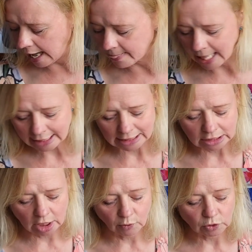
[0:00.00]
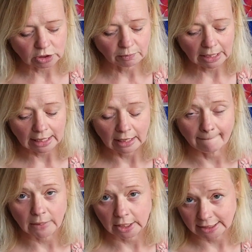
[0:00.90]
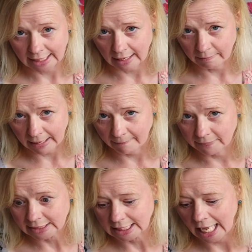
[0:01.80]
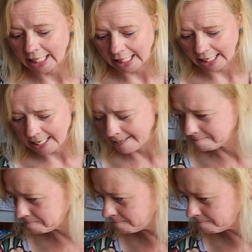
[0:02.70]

And that is going to be Burnside bibs, I think.